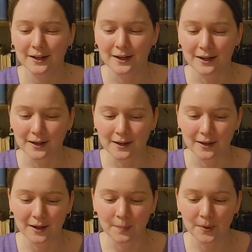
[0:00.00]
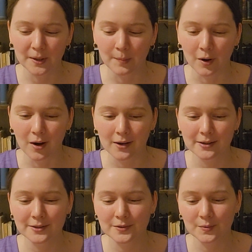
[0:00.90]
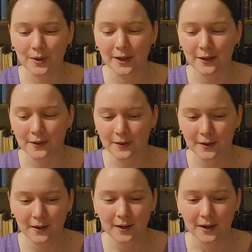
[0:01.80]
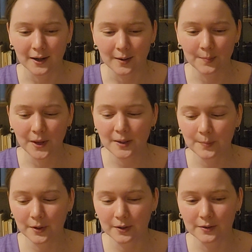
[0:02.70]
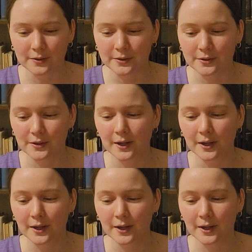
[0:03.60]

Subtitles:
up in a box with papers